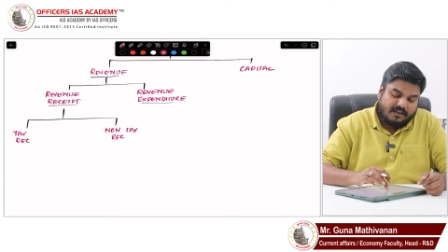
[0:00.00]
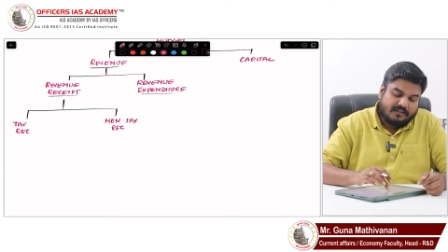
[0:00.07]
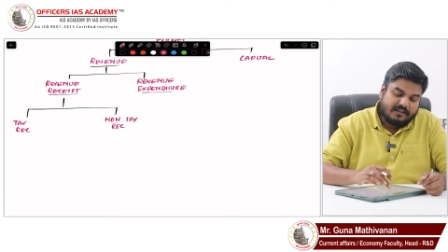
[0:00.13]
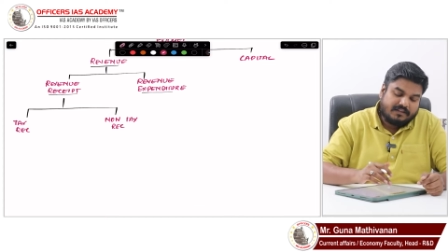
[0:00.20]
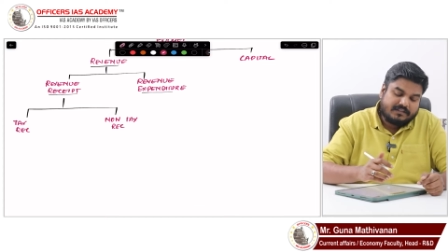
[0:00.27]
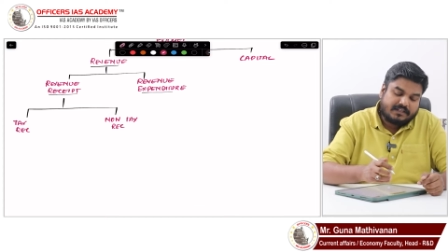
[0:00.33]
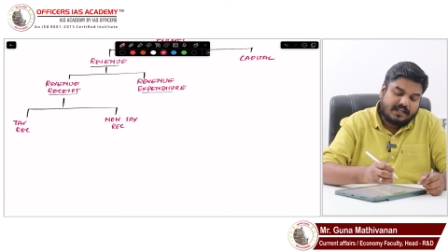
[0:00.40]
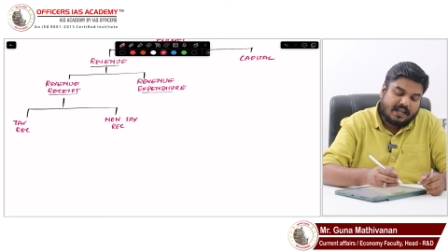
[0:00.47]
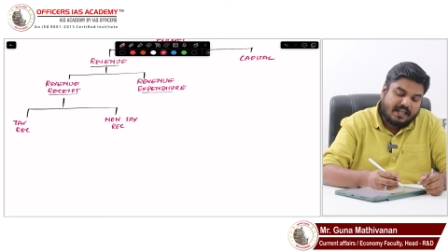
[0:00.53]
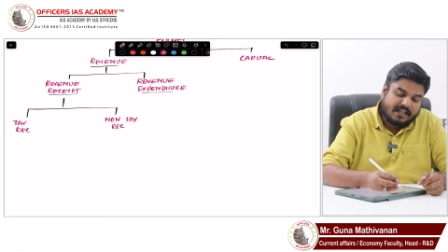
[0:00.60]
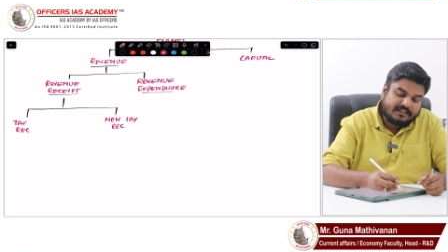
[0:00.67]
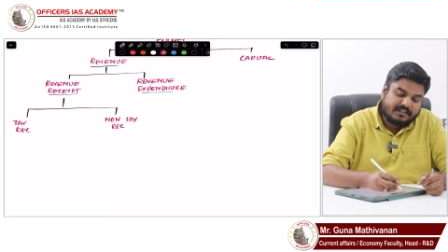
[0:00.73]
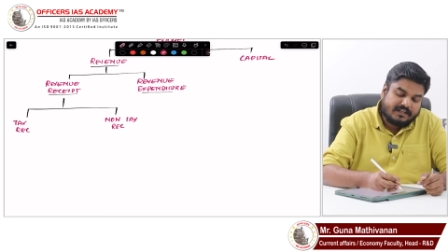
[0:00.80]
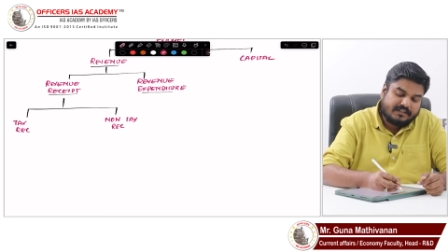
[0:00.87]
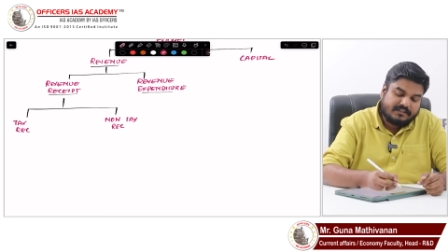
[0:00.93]
This
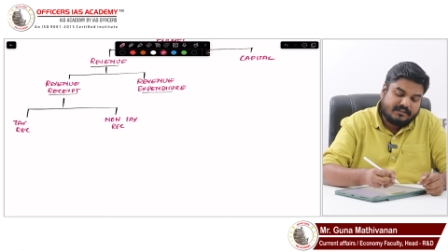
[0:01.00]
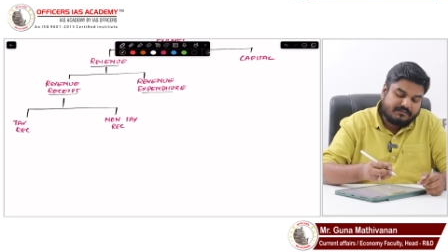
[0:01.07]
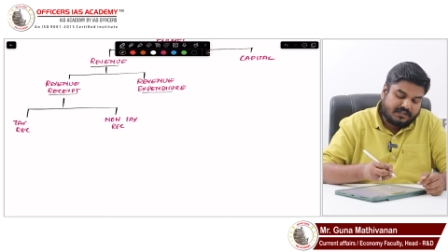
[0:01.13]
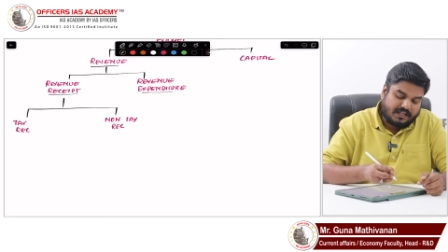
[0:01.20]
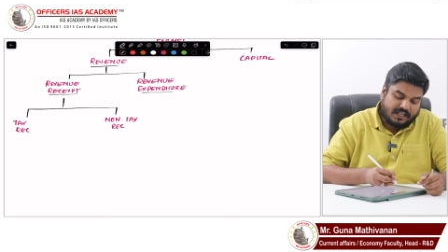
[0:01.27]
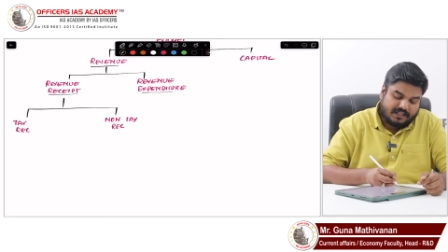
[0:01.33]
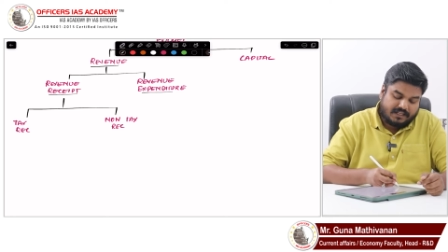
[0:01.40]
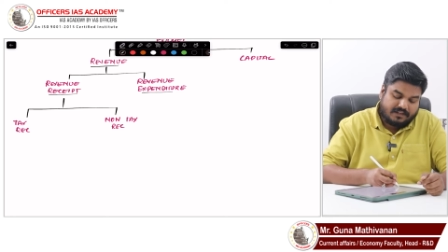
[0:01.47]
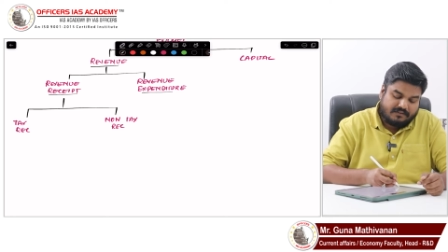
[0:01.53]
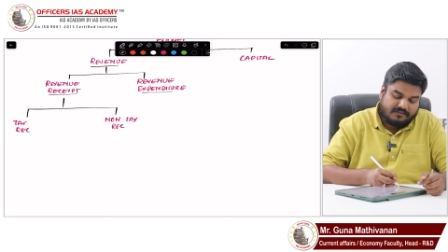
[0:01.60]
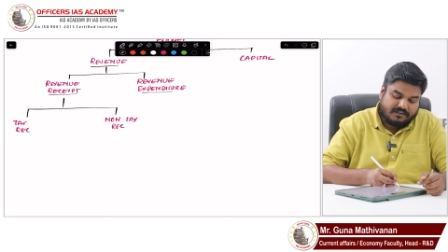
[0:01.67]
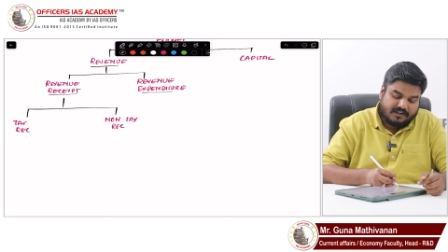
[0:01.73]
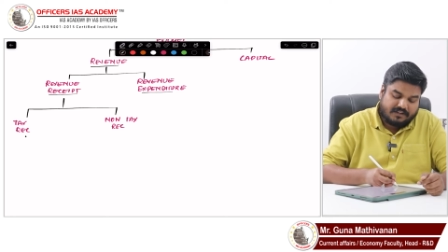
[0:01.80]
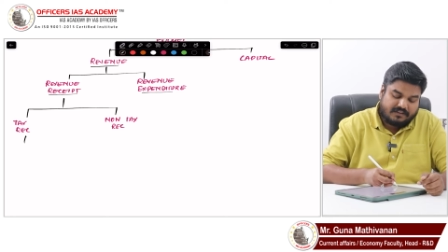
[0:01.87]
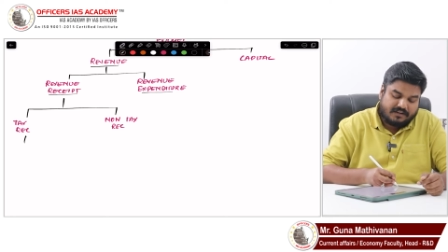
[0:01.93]
tax receipt I can
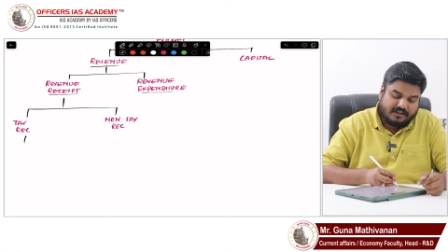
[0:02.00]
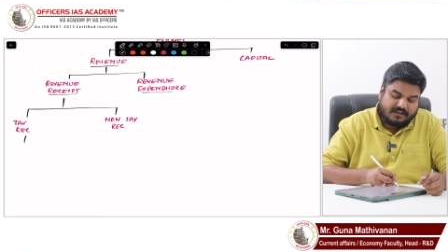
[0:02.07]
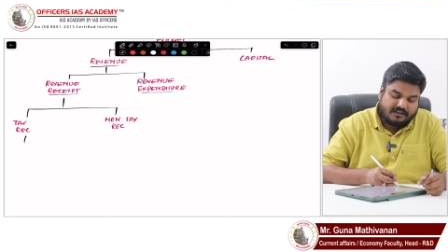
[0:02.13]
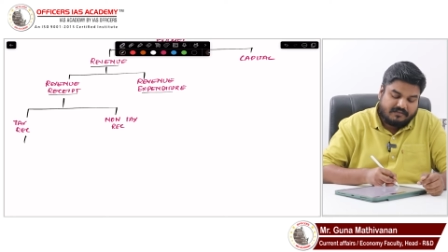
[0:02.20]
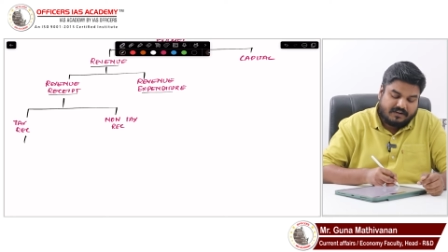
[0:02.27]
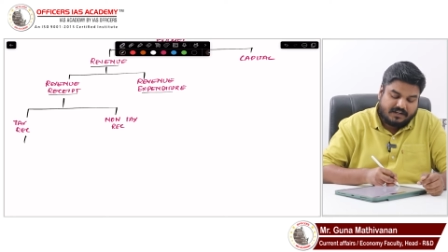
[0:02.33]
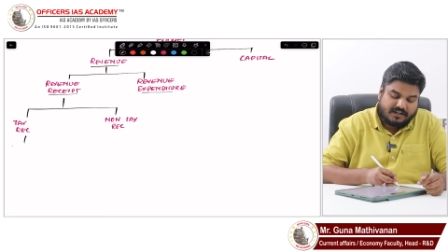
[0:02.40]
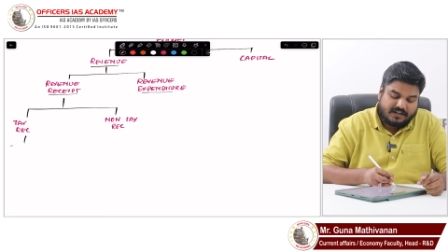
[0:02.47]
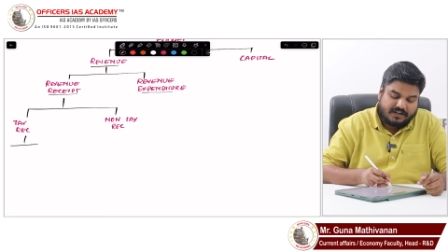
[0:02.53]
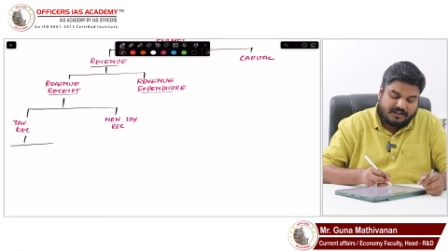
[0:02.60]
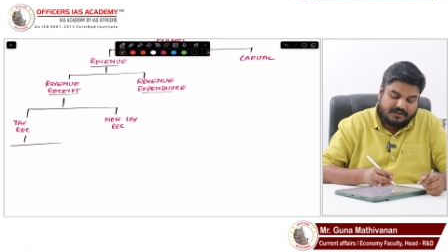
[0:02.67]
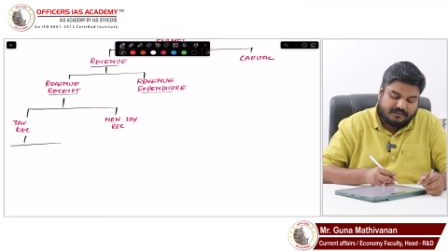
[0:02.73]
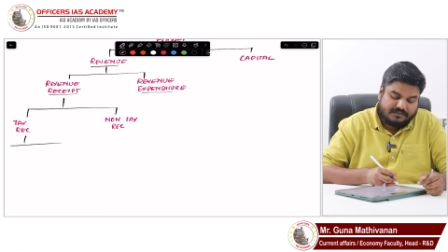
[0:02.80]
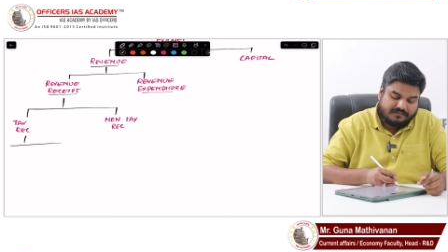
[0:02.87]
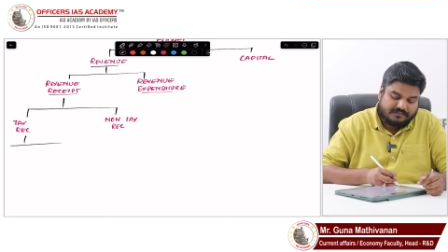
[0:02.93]
further divide
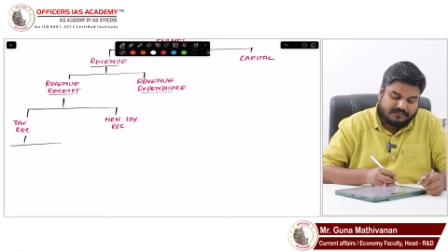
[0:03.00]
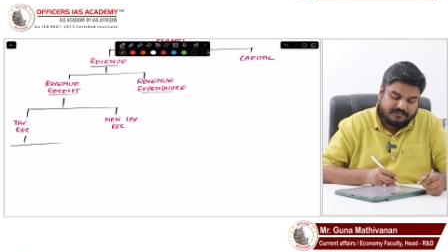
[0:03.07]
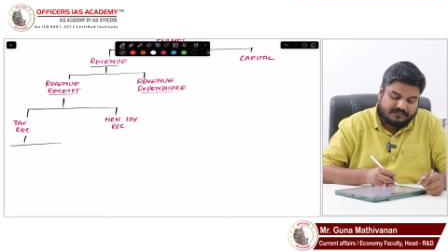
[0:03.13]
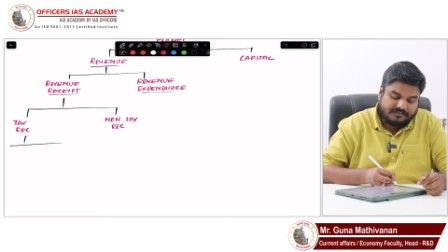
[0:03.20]
into